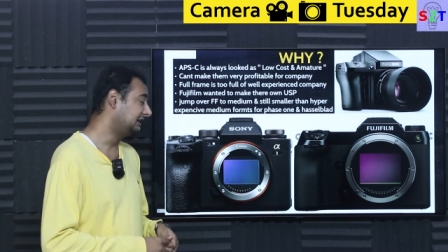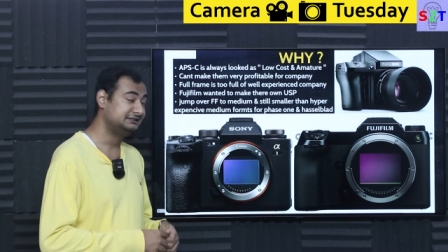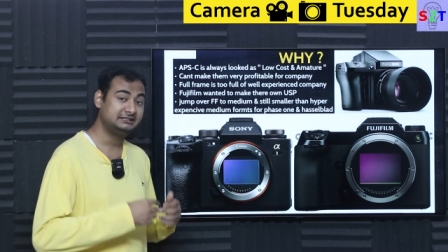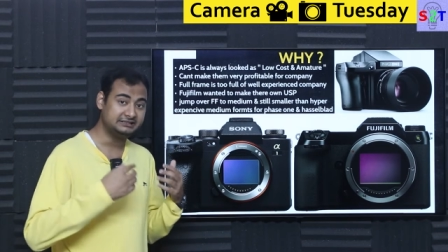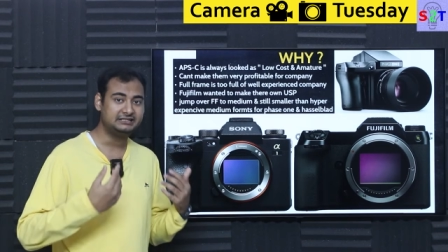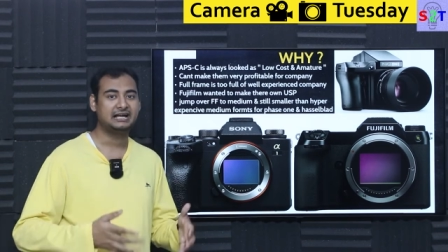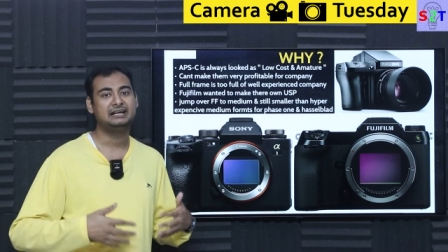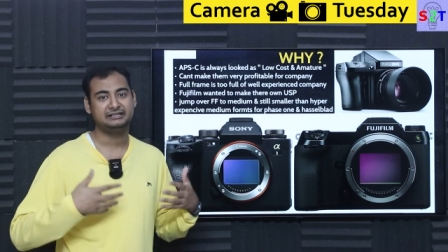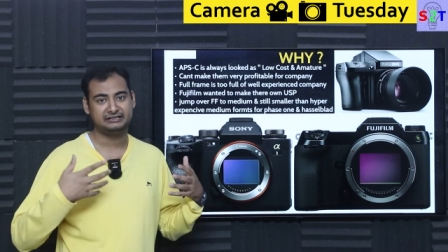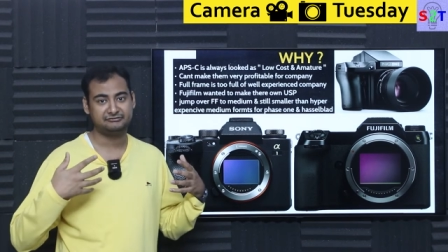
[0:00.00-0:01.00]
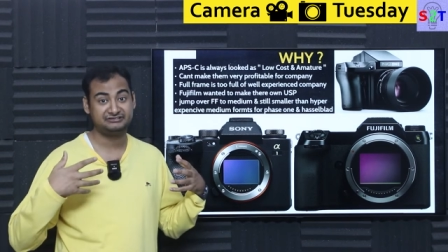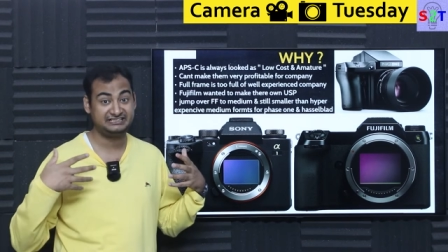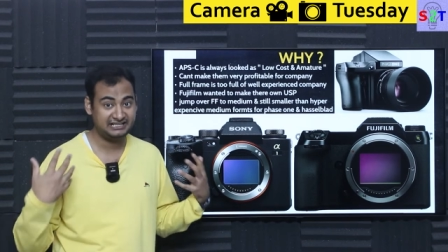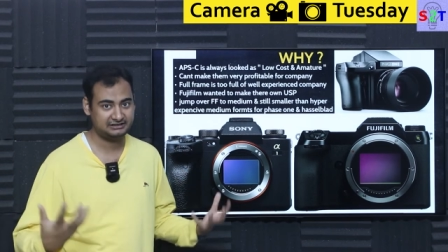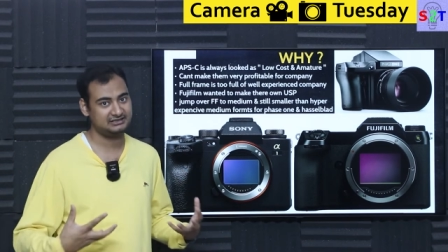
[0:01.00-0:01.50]
and they did had enough
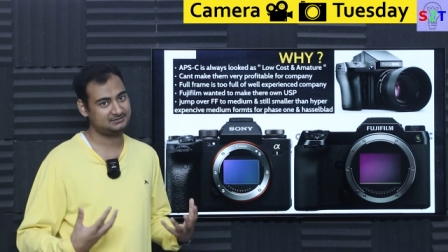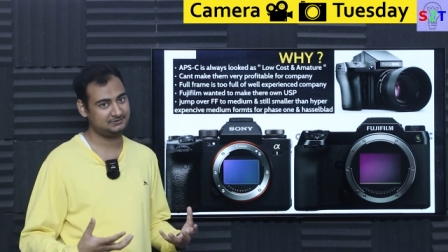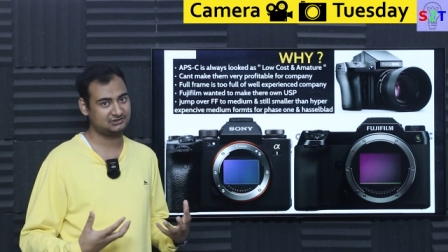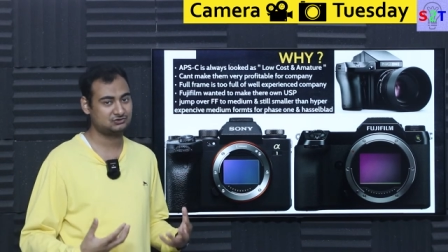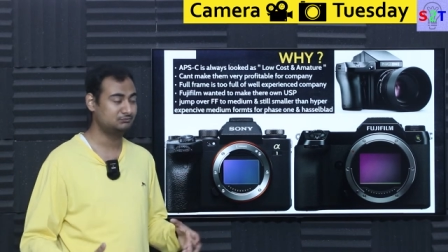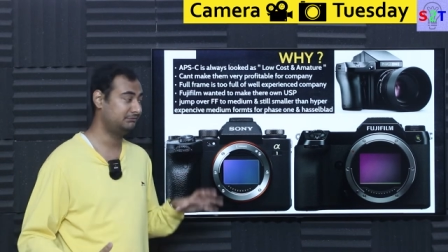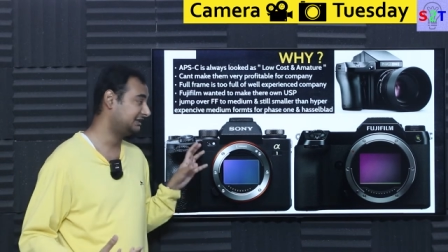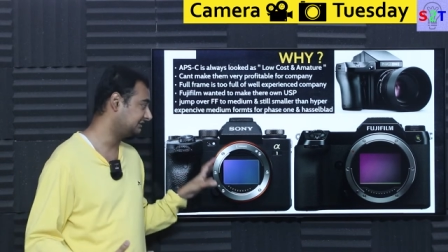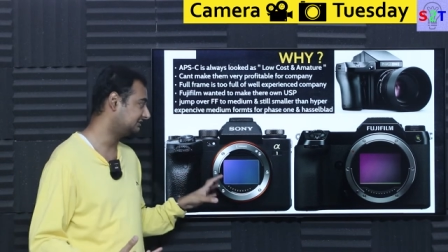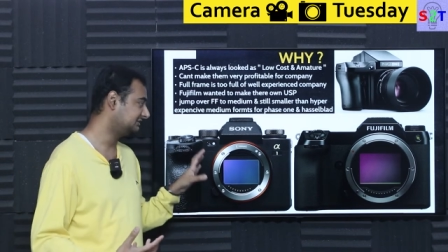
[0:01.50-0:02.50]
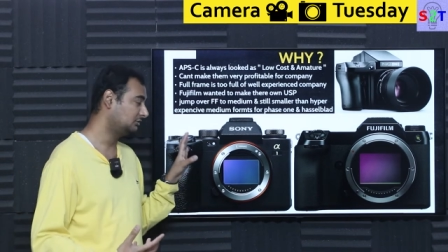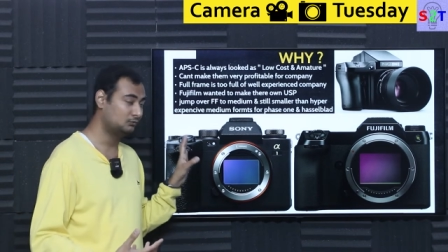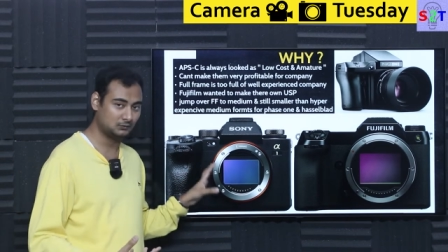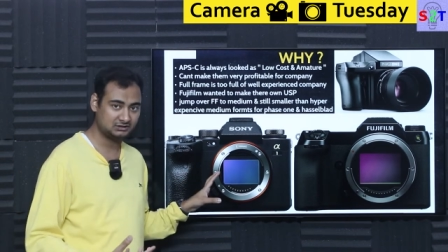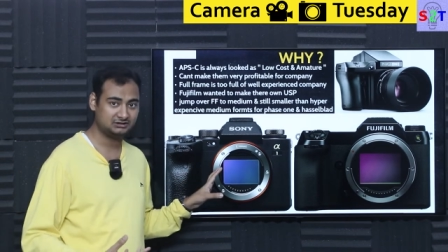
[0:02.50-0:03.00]
tech experience to make it
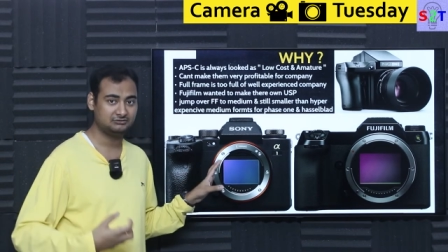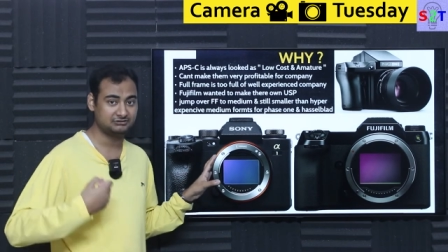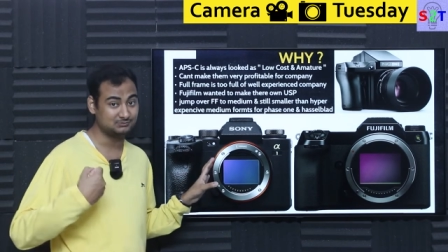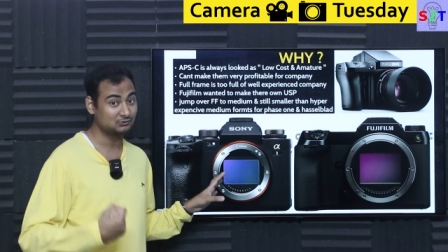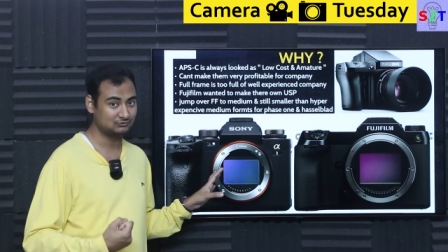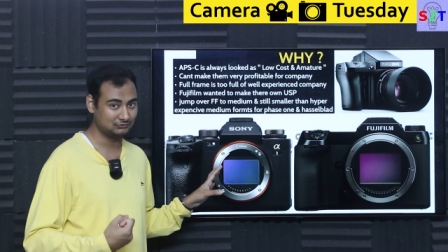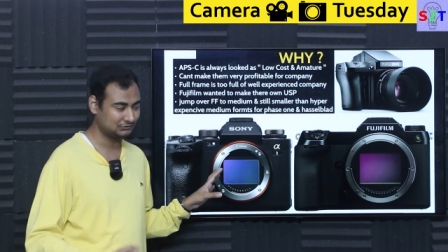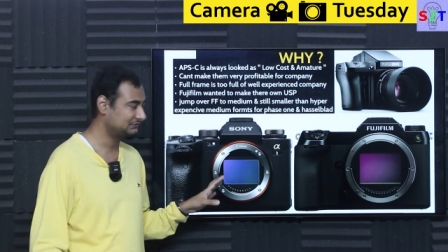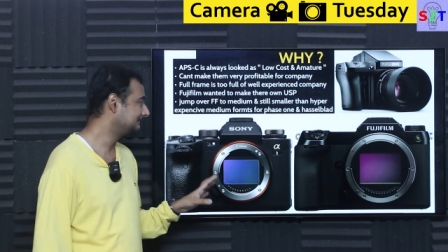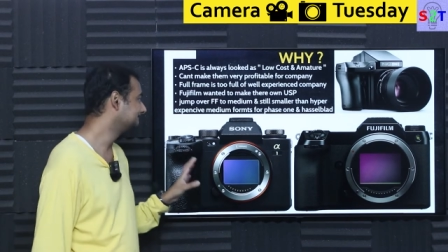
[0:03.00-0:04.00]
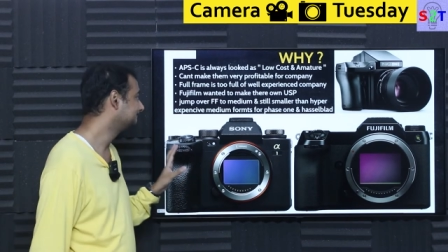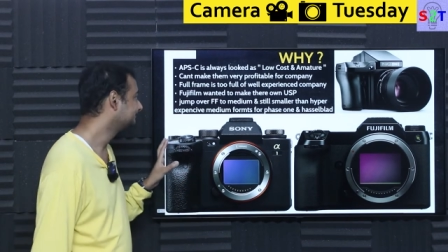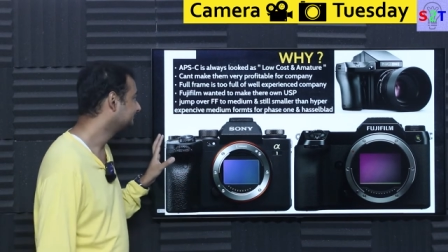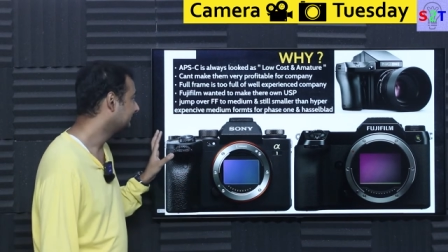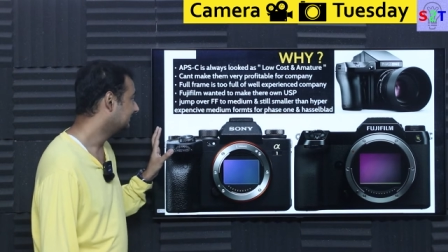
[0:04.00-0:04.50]
work with brute force
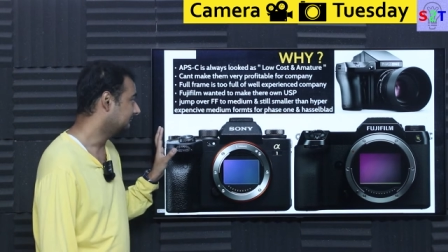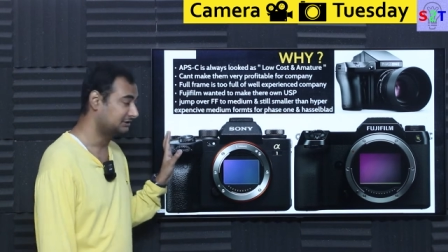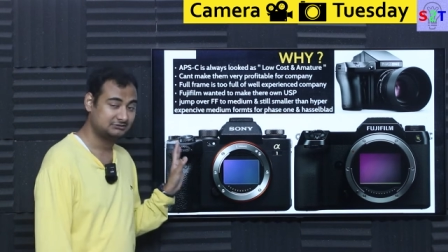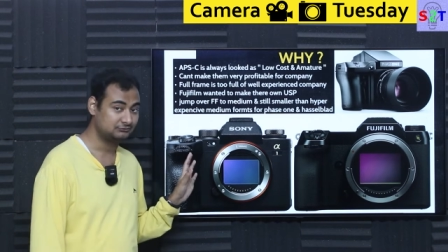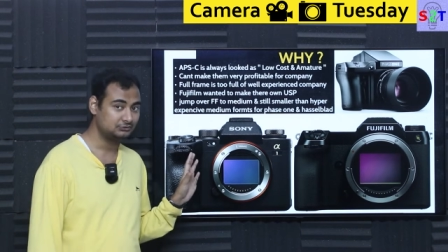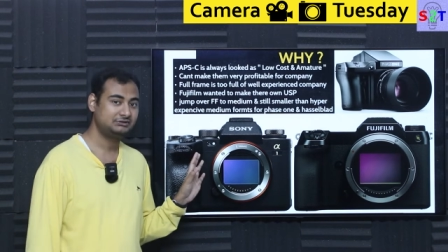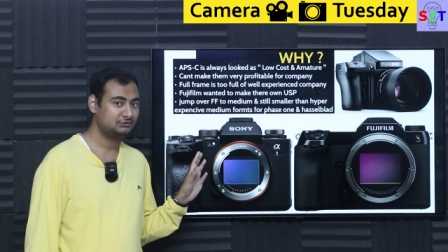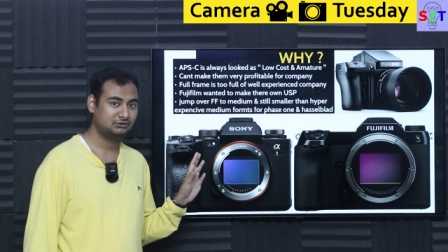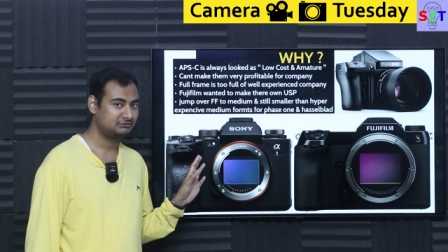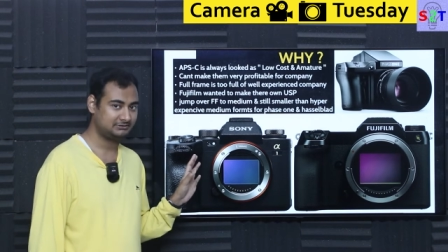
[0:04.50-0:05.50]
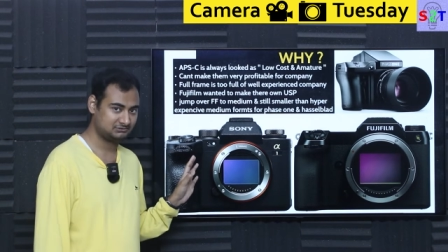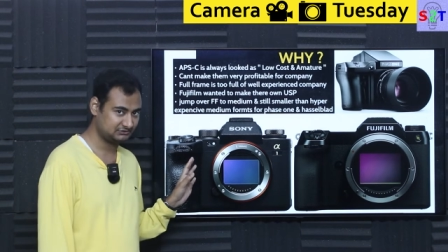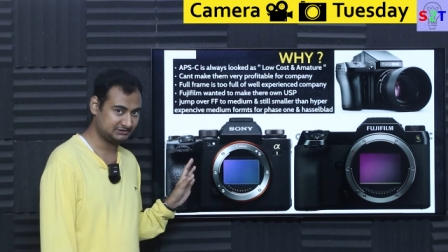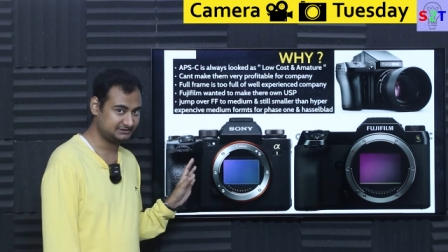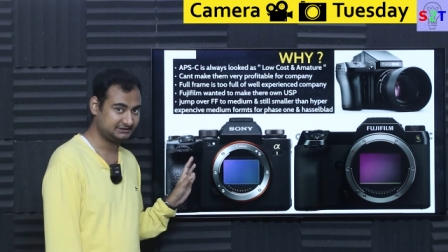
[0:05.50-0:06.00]
but Fuji would not be able
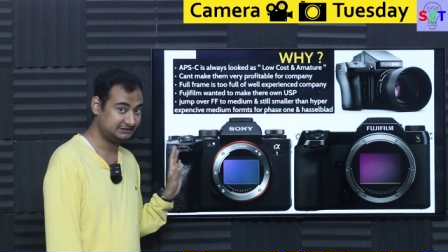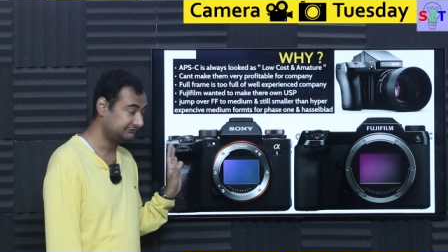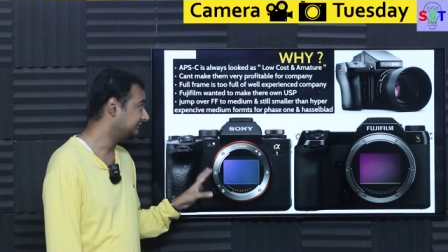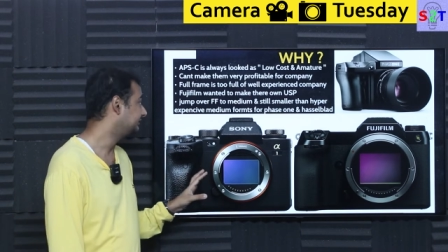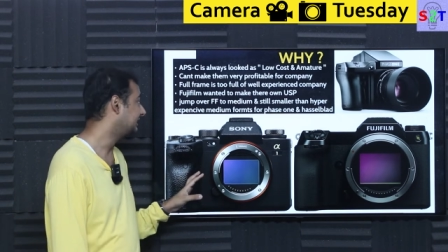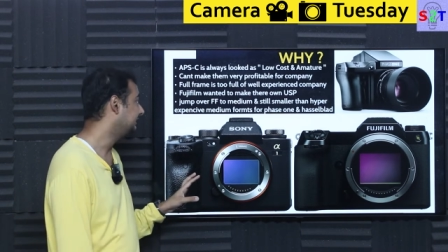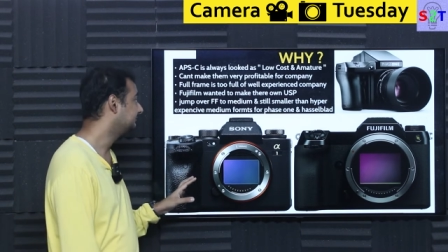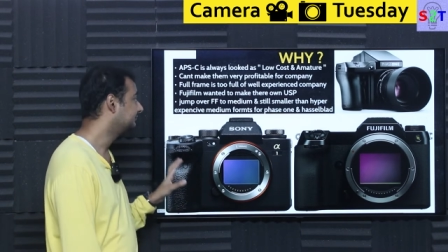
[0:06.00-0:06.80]
to succeed if they tried.